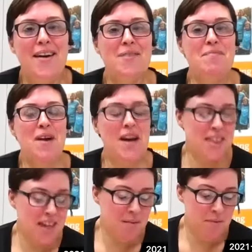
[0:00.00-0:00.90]
I
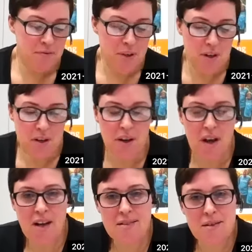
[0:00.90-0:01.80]
think for
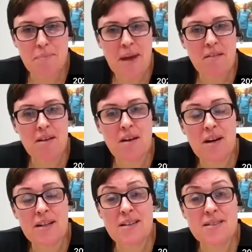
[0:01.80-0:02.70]
us at Parent
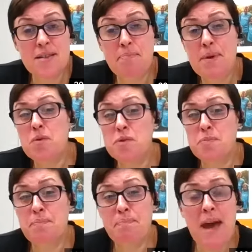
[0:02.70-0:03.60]
Kind, it's to build
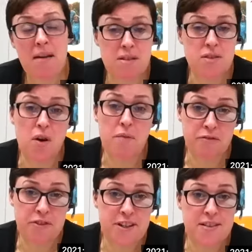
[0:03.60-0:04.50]
parents'
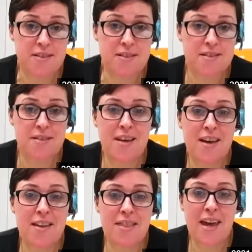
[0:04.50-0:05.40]
confidence
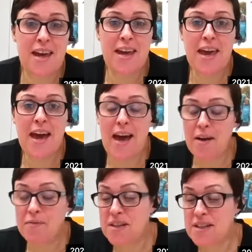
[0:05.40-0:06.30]
that they
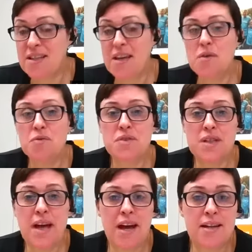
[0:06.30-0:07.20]
have the skills
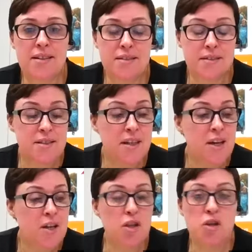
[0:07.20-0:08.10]
and
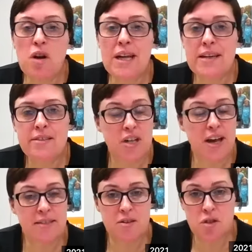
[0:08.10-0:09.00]
the knowledge
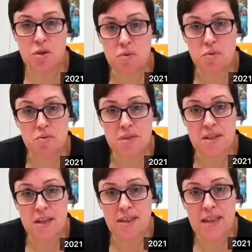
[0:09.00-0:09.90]
and the tools
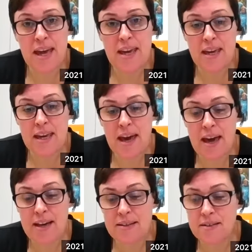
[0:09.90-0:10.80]
that they
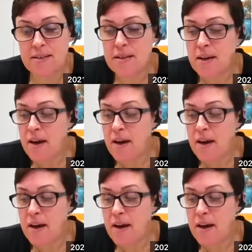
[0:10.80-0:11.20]
can